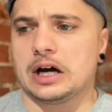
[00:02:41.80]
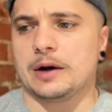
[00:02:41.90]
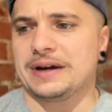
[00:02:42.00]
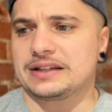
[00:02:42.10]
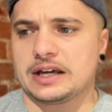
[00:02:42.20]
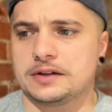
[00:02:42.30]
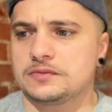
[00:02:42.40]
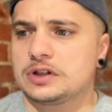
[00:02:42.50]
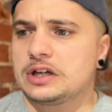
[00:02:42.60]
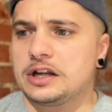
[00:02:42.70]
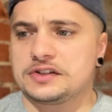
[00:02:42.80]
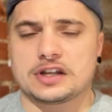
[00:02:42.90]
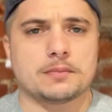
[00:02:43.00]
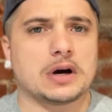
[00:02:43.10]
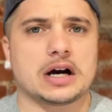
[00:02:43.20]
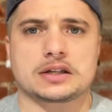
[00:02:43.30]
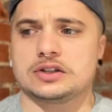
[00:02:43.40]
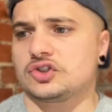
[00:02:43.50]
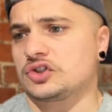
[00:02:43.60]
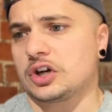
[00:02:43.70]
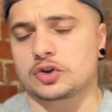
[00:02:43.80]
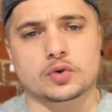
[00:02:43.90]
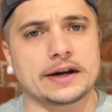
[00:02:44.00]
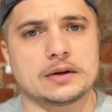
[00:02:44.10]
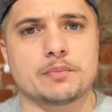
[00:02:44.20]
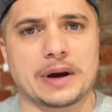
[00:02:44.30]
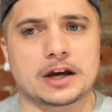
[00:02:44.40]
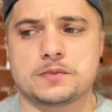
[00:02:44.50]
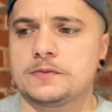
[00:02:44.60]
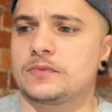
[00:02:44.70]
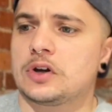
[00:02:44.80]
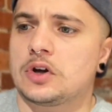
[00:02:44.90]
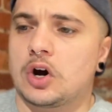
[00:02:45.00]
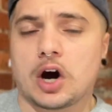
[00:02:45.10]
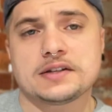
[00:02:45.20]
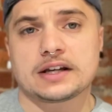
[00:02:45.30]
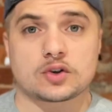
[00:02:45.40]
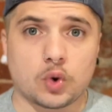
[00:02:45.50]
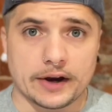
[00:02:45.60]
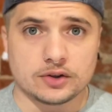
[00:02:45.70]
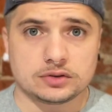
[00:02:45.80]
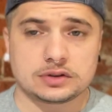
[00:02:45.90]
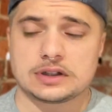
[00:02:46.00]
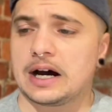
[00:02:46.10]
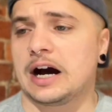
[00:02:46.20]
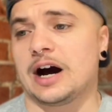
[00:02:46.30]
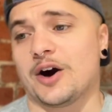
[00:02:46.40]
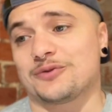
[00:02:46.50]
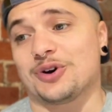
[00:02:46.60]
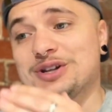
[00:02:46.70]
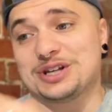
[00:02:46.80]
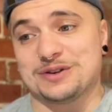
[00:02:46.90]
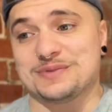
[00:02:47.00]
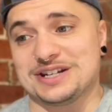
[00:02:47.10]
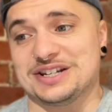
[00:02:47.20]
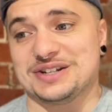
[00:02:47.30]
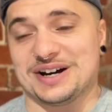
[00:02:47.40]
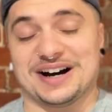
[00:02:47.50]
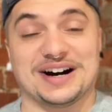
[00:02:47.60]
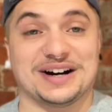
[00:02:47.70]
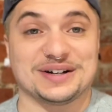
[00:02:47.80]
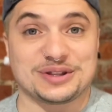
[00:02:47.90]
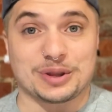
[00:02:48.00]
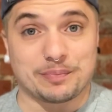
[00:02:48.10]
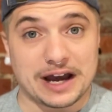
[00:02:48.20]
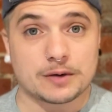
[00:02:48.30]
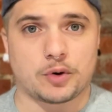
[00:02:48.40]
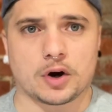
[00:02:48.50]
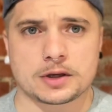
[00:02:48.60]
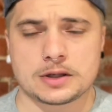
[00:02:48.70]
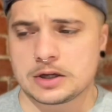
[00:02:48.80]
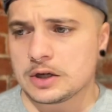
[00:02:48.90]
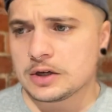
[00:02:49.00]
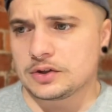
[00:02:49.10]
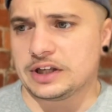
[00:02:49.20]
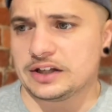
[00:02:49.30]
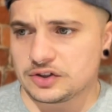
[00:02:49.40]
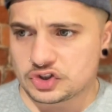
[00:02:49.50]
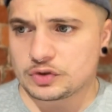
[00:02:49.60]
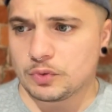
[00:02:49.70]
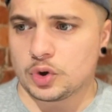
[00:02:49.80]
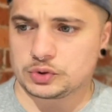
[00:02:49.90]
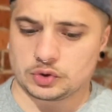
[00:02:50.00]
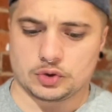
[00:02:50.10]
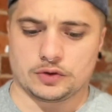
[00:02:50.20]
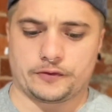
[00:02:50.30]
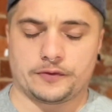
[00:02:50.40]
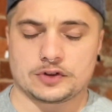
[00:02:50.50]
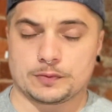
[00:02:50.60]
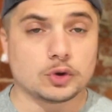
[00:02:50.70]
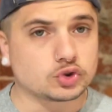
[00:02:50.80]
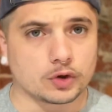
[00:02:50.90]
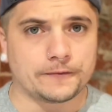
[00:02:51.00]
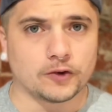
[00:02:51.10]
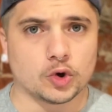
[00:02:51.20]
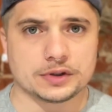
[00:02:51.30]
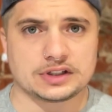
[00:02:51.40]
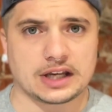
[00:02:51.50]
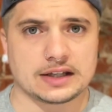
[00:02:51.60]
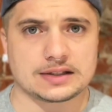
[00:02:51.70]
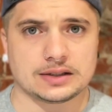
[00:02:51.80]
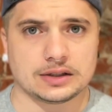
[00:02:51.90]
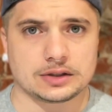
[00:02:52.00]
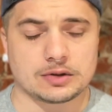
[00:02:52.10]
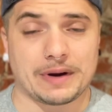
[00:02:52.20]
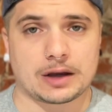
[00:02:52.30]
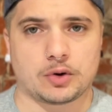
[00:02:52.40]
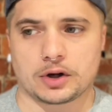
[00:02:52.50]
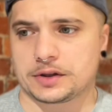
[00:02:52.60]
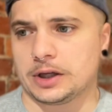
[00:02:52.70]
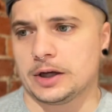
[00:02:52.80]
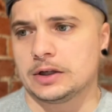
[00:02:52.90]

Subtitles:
Again, intercept marking, just a great backman. Isaac Quaynor, I've got him in the back pocket. Needed a small sort of forward to get into the back pocket there.